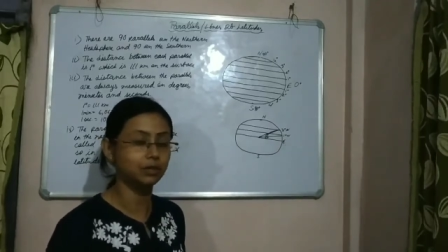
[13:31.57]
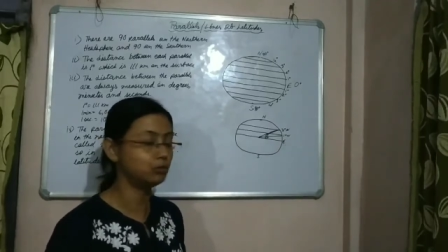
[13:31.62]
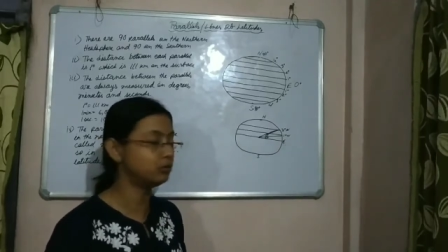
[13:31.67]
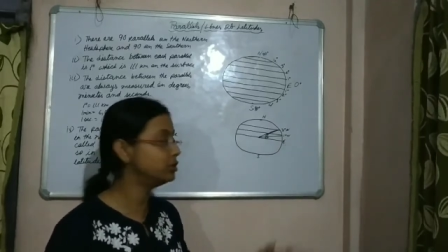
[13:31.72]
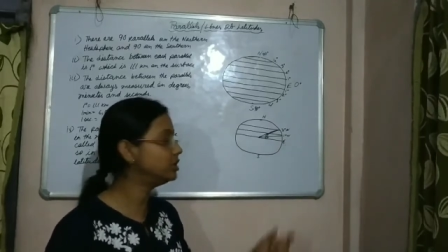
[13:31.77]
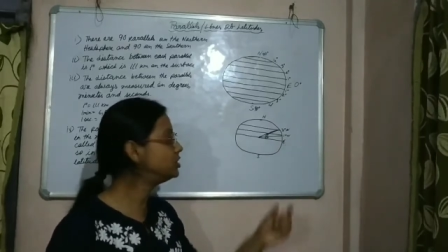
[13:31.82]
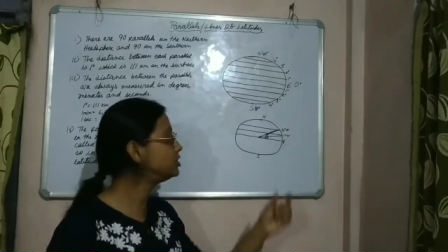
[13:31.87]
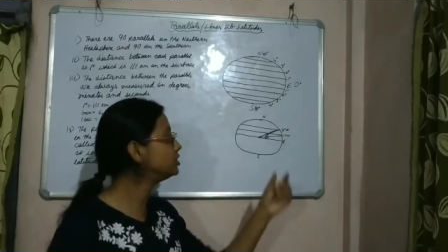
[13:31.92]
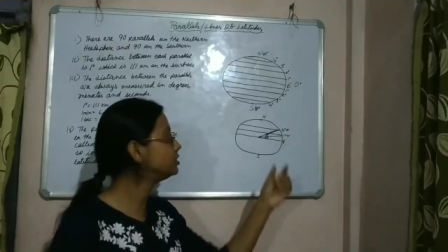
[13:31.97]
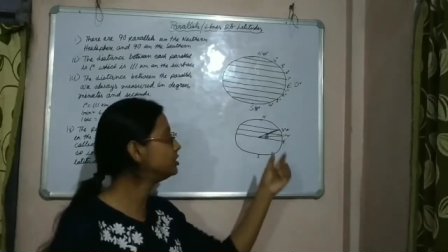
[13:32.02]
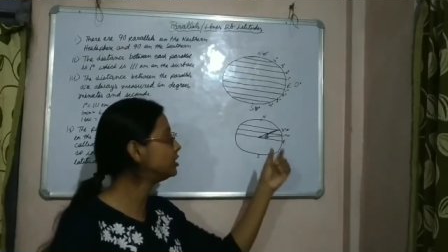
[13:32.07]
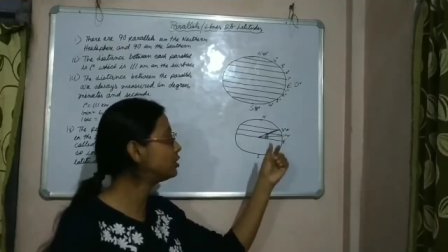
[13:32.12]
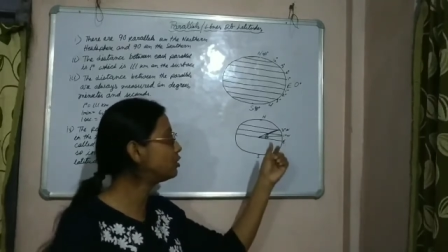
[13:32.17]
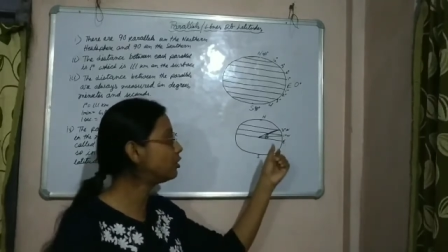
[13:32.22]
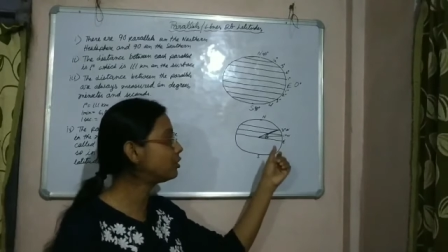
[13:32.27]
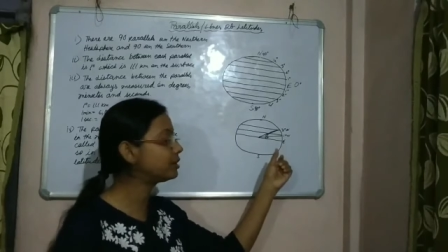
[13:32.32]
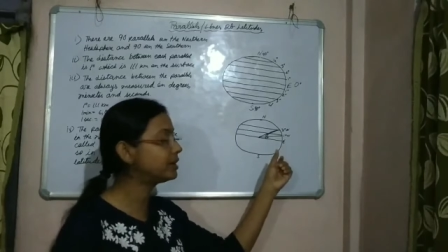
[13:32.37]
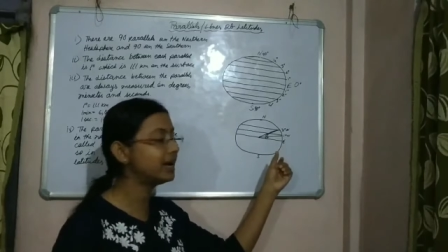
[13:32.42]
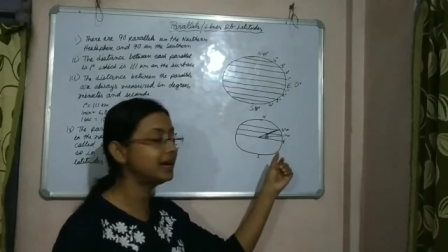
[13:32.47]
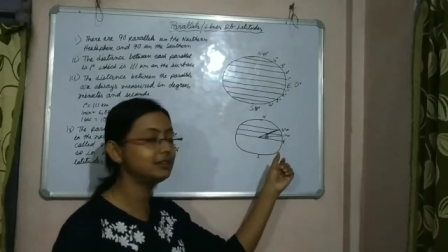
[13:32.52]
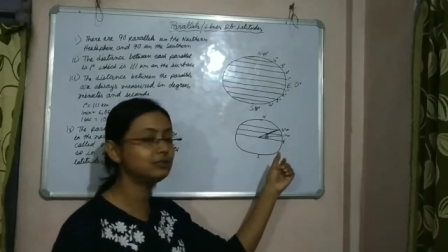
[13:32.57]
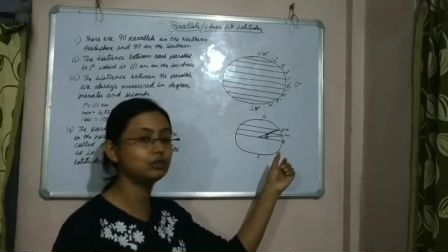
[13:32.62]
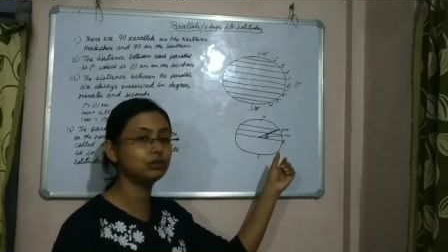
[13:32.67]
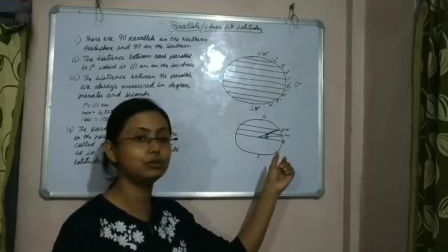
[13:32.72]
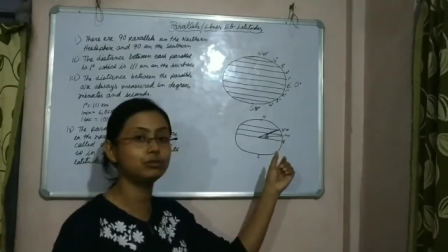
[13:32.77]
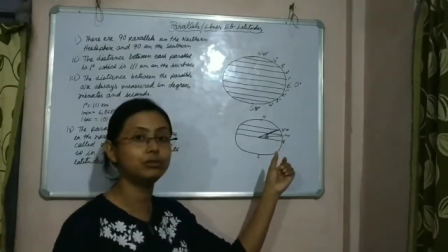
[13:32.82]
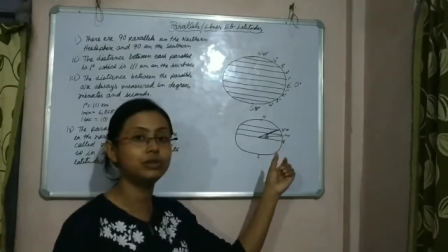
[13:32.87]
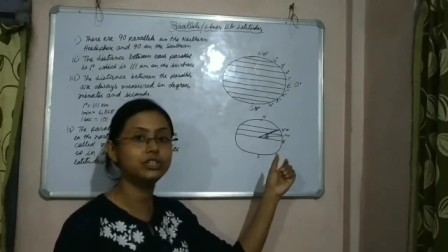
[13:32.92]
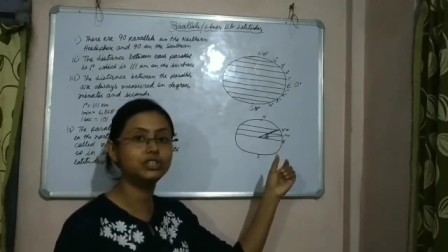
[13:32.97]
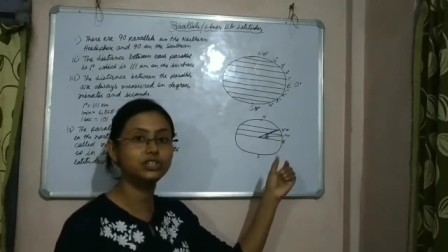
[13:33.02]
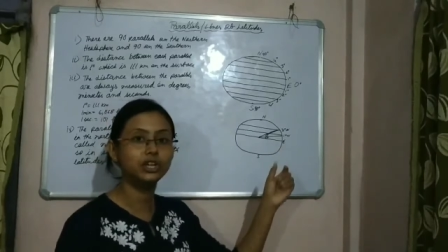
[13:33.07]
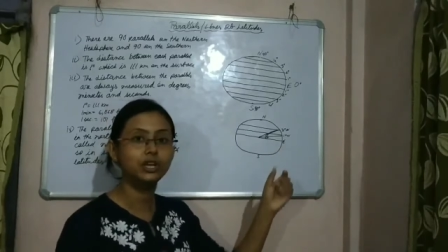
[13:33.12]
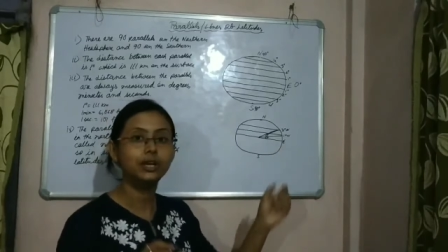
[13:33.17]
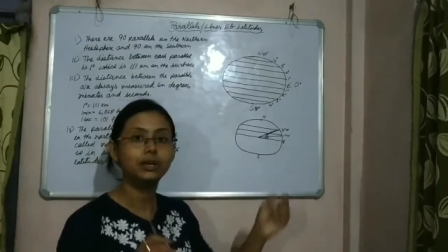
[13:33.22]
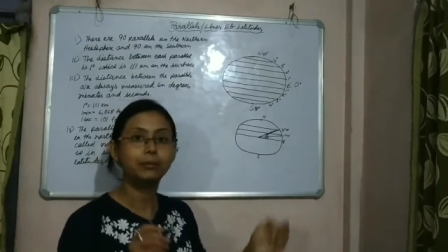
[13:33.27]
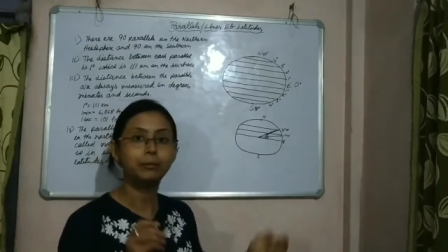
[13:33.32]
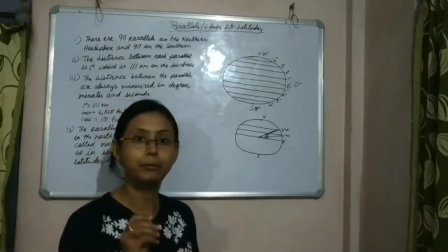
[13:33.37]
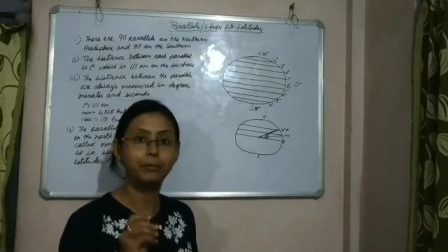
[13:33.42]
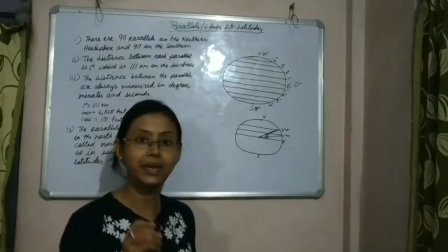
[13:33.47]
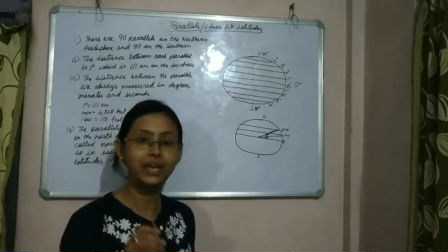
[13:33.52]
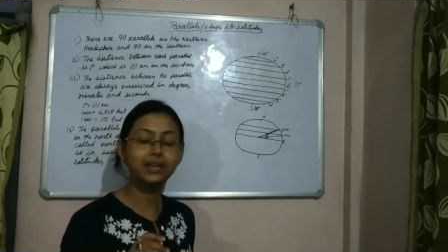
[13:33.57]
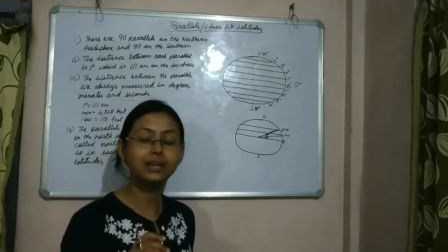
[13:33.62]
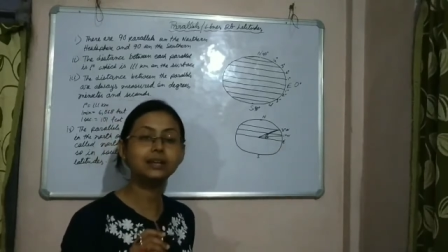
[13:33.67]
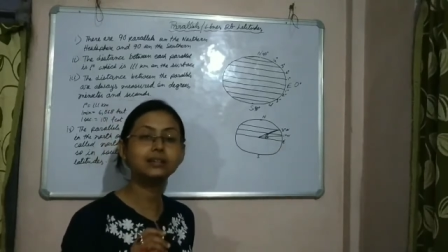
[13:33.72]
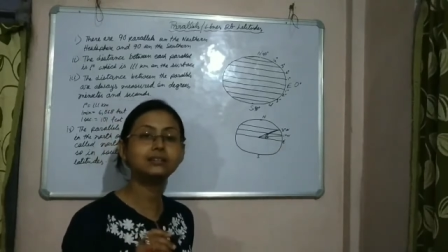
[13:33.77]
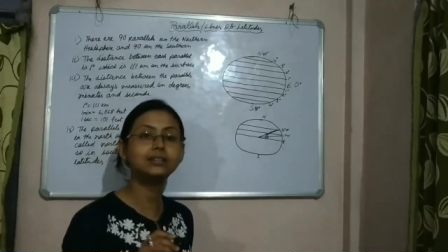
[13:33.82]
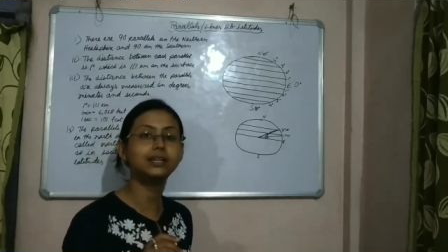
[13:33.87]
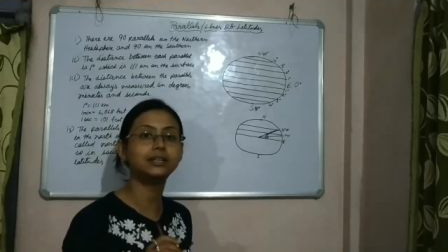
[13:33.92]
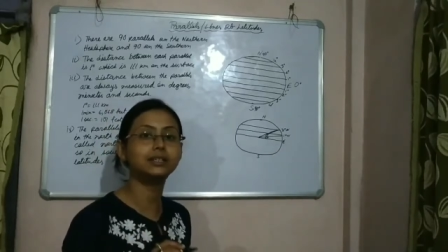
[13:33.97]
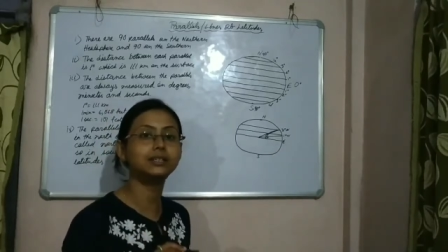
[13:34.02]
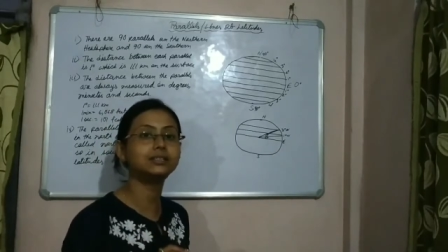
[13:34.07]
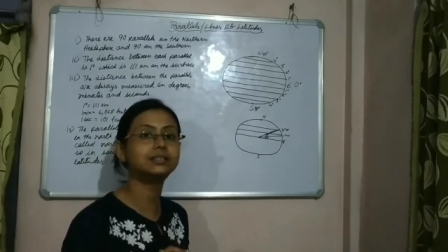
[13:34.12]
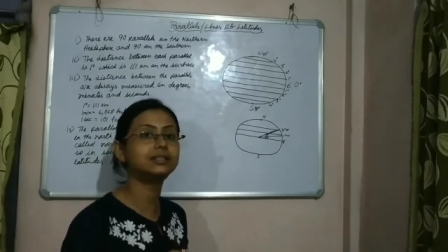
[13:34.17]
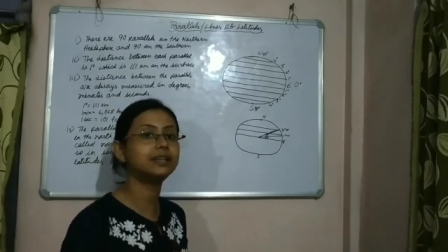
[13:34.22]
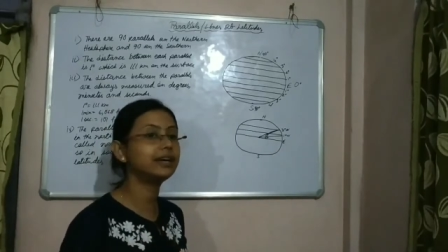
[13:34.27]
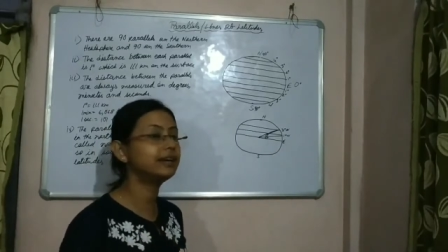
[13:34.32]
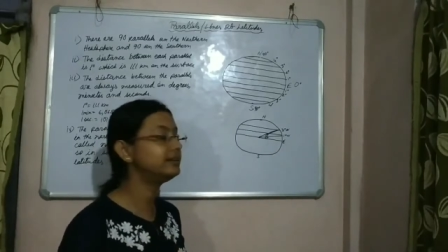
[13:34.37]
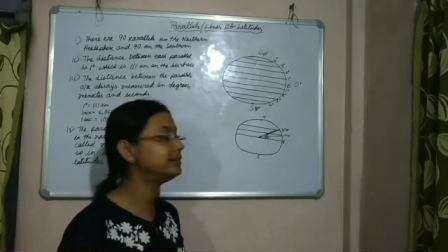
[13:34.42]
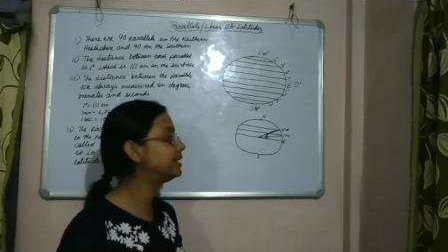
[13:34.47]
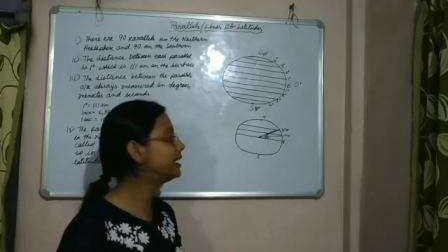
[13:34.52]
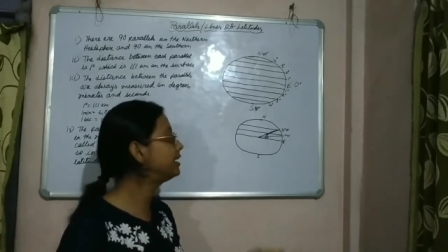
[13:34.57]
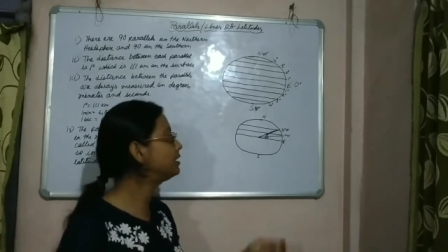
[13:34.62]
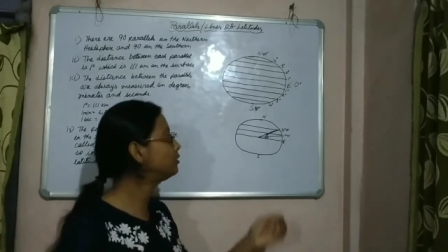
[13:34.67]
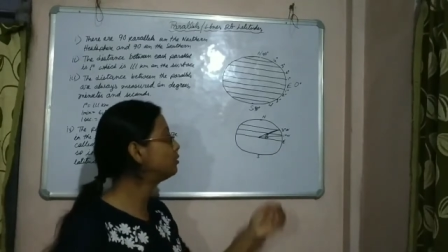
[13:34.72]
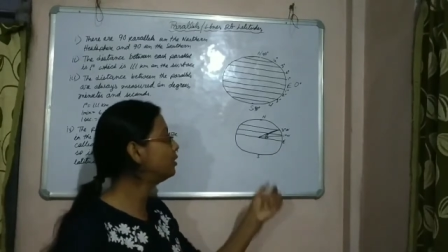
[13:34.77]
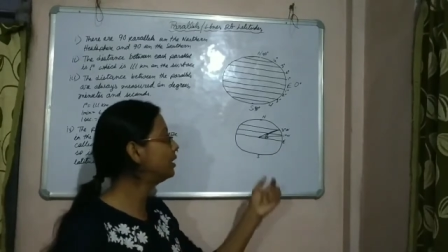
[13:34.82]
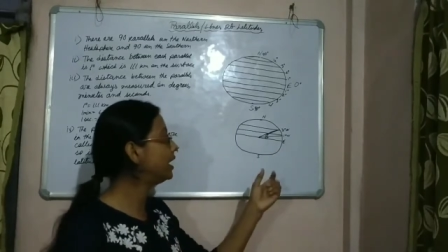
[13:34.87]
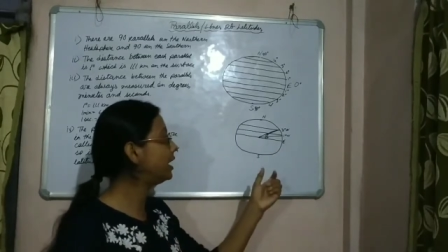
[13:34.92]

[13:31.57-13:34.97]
which recognize or which make us understand that